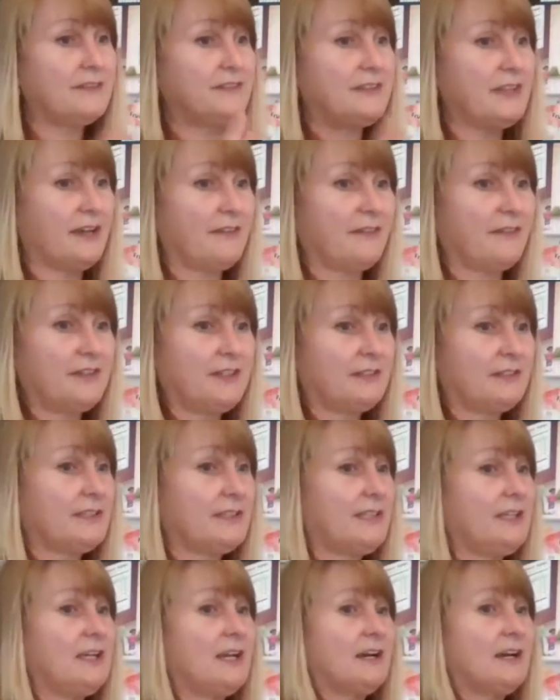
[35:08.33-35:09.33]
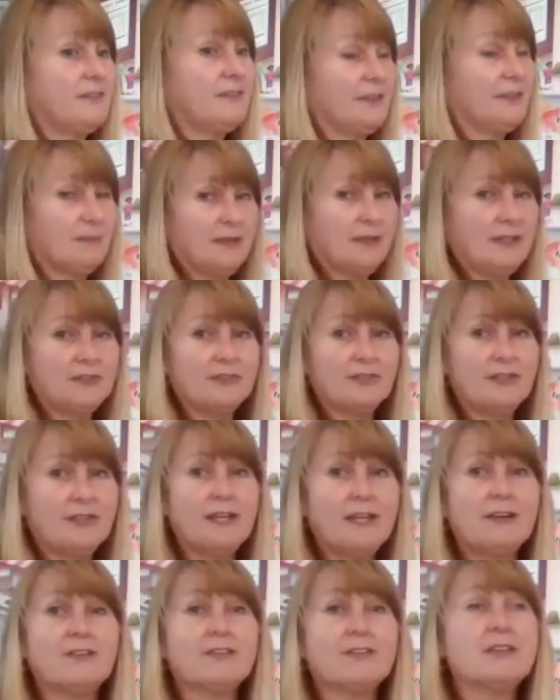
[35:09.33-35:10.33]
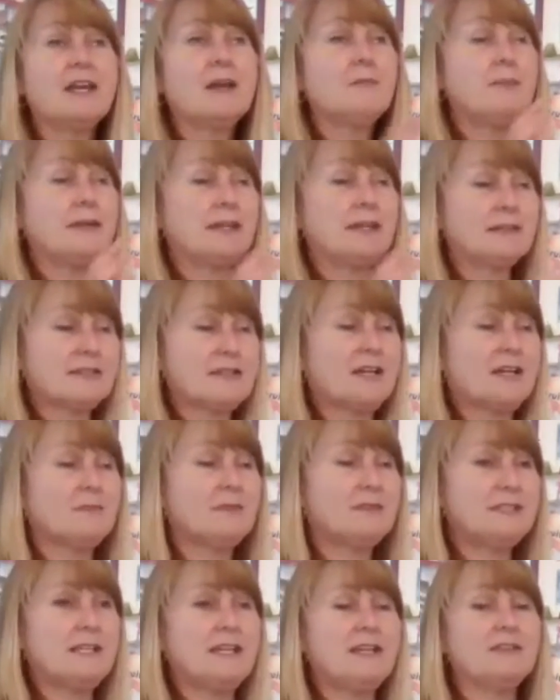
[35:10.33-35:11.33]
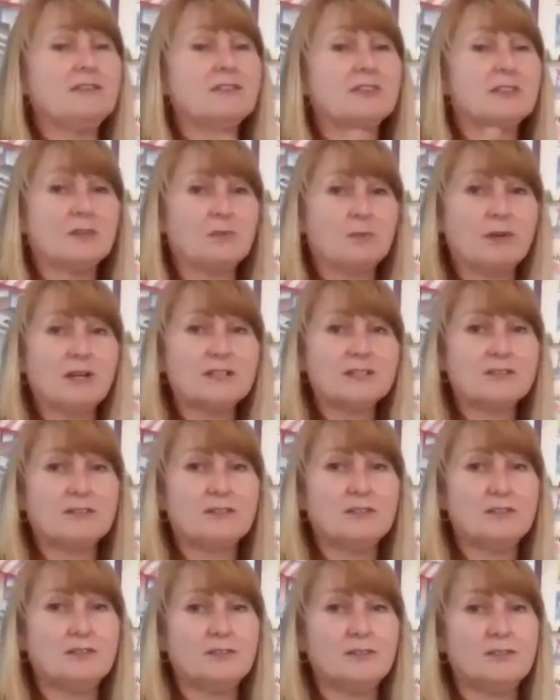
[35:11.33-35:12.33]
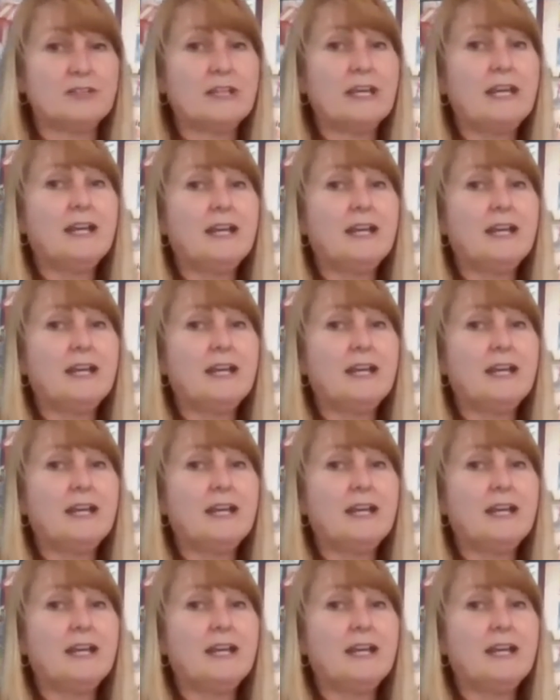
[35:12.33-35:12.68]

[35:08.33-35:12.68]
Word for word: Definitely for your mental health, pick a time of day that you're going to watch the news